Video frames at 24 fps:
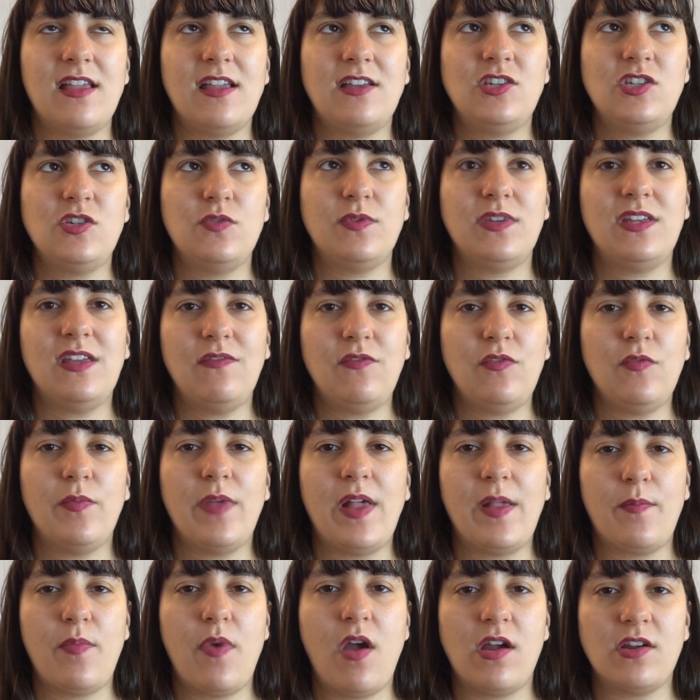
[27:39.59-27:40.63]
she would give you
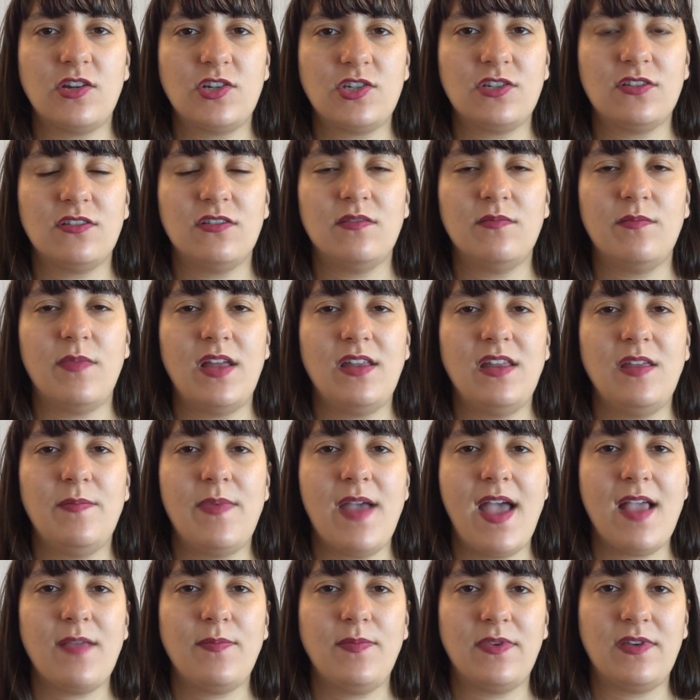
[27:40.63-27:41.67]
like partial money
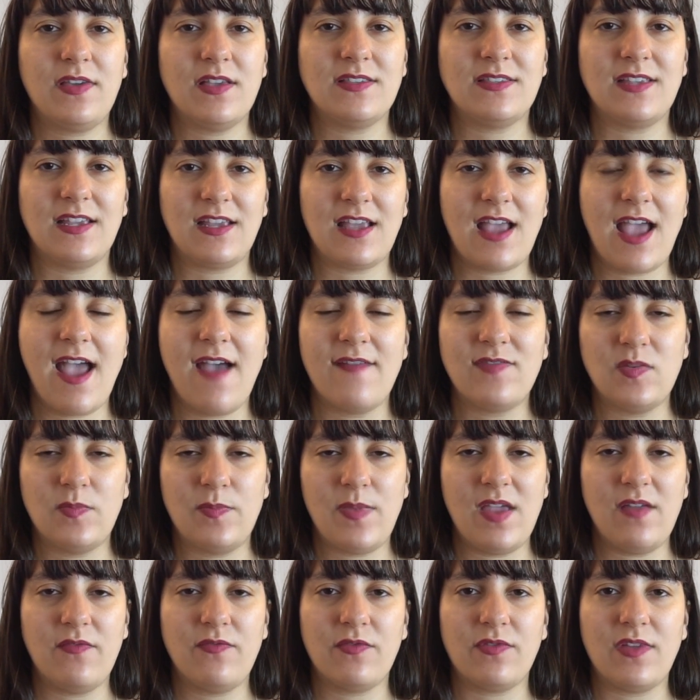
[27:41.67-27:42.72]
back, because like I have to
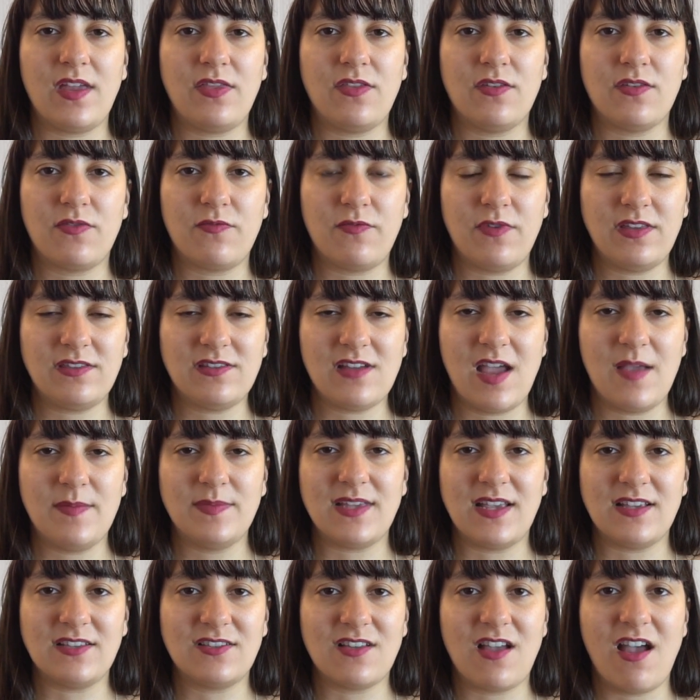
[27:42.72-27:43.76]
pay for like the 3
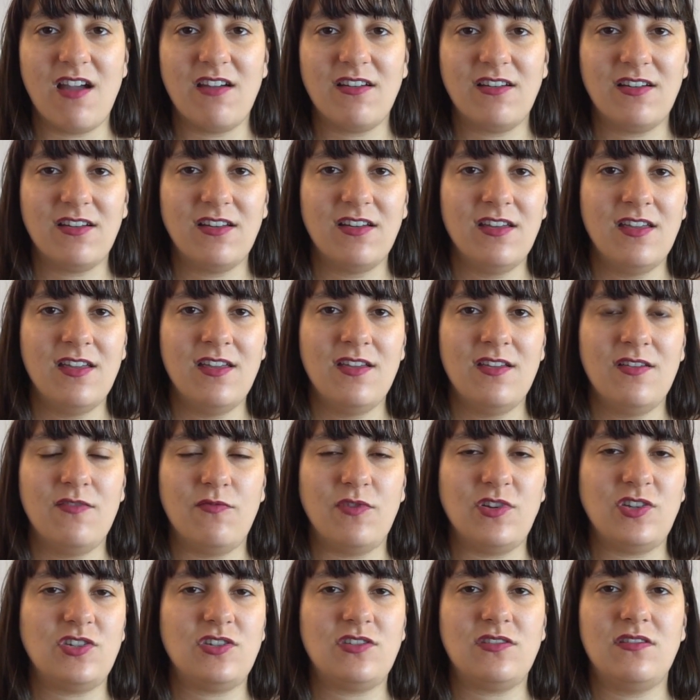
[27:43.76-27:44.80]
times I saw her,
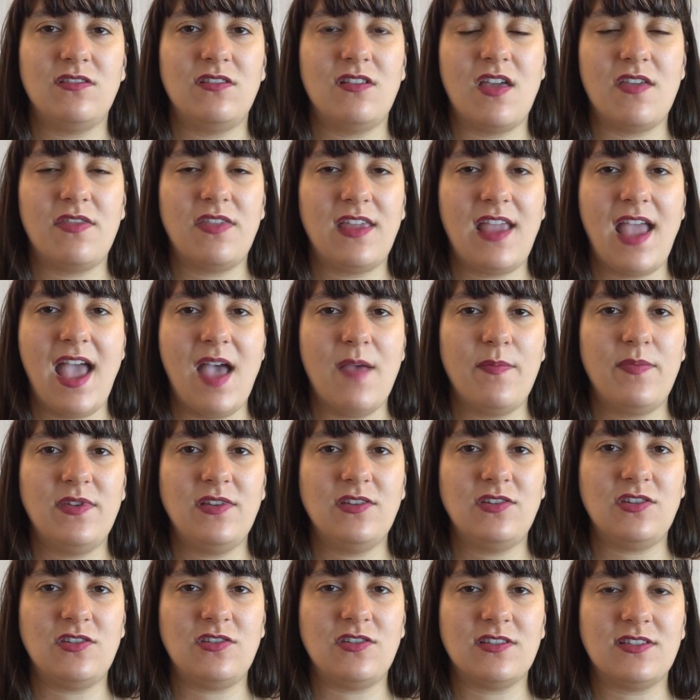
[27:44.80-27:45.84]
which nothing
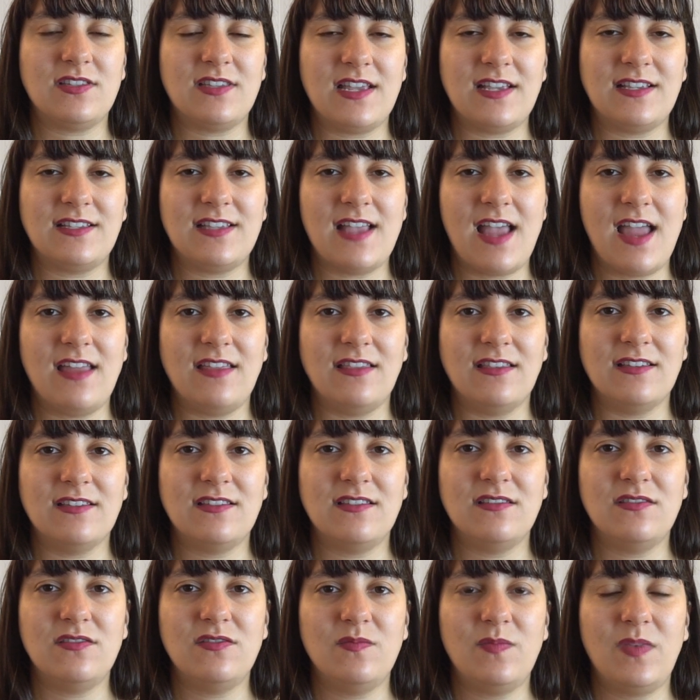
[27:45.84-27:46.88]
happened. She just like sat and
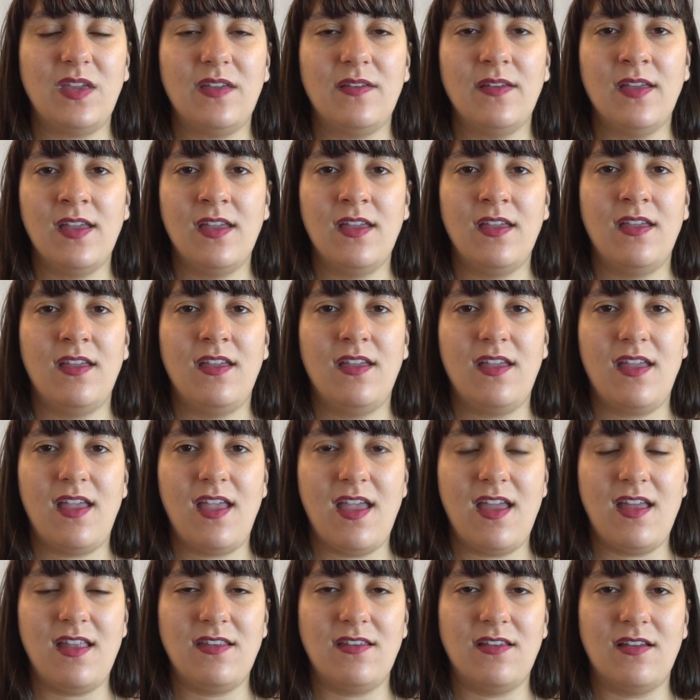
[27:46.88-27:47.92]
listened to me,
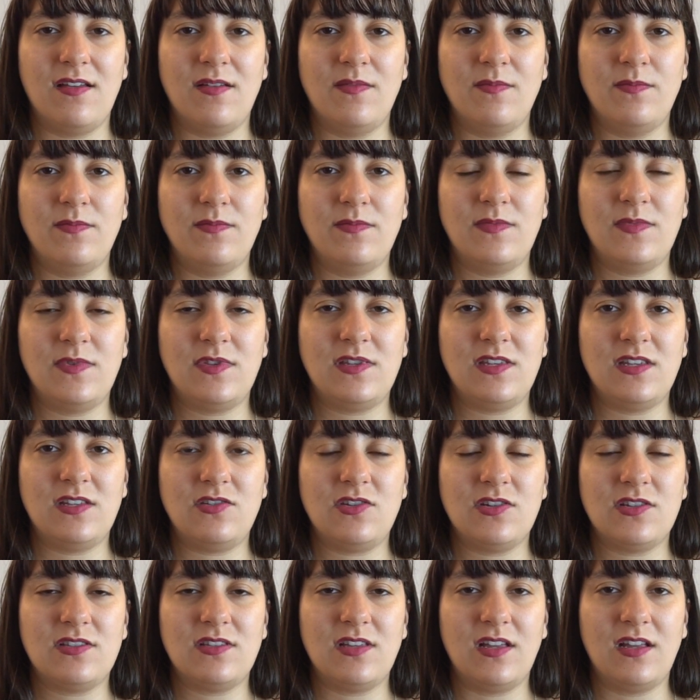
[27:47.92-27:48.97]
and did
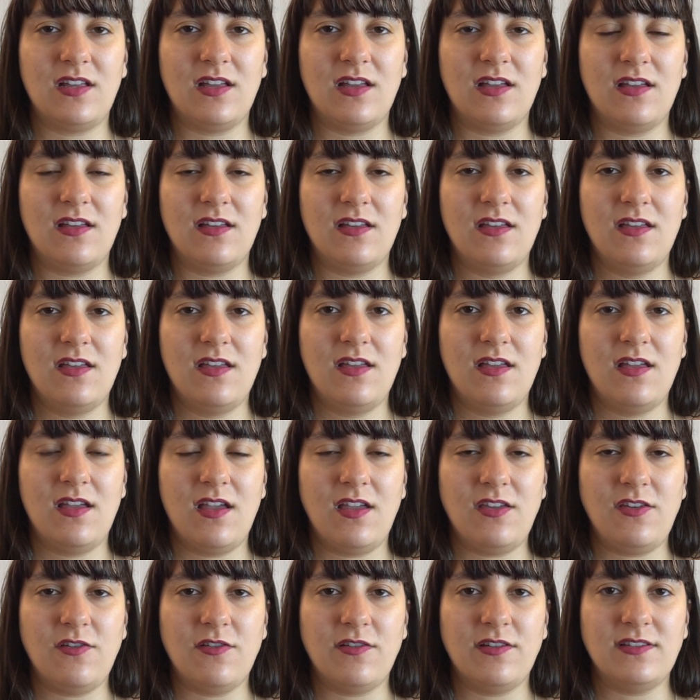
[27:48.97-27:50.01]
just like a
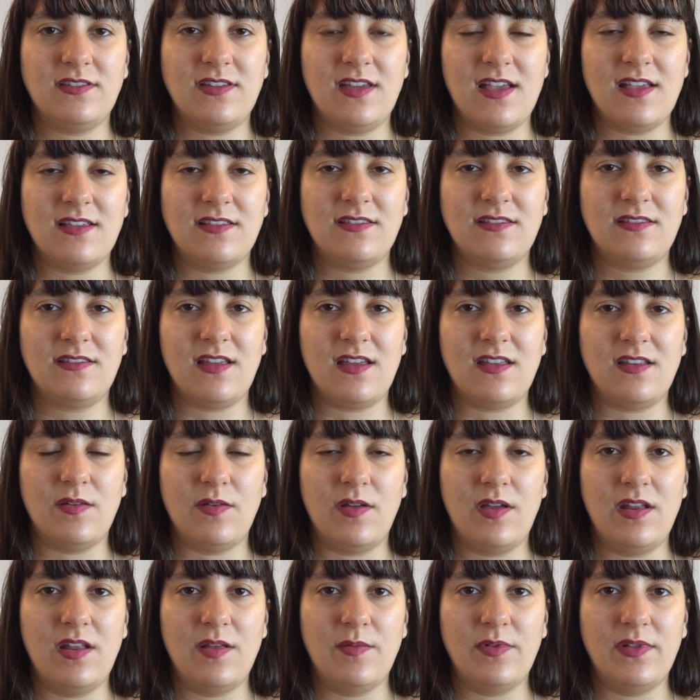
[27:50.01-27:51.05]
urine test and
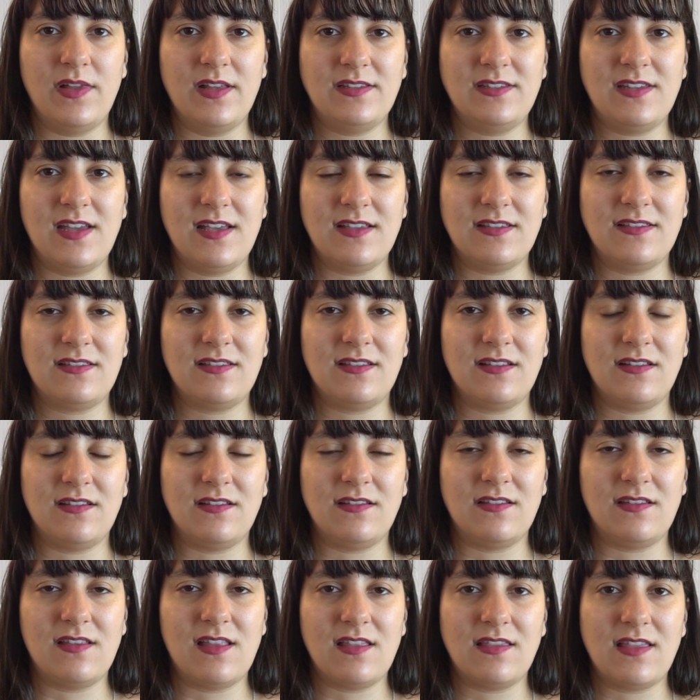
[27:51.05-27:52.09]
a blood test,
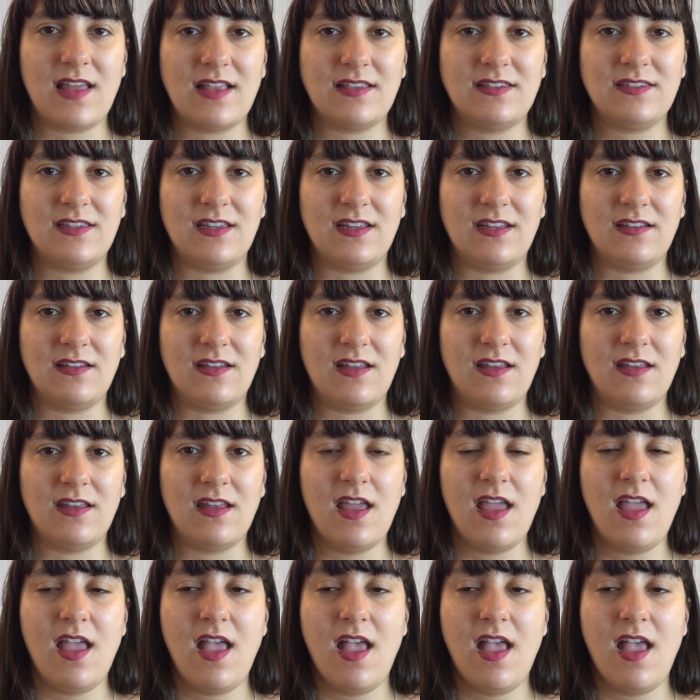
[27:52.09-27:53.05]
and that's it. And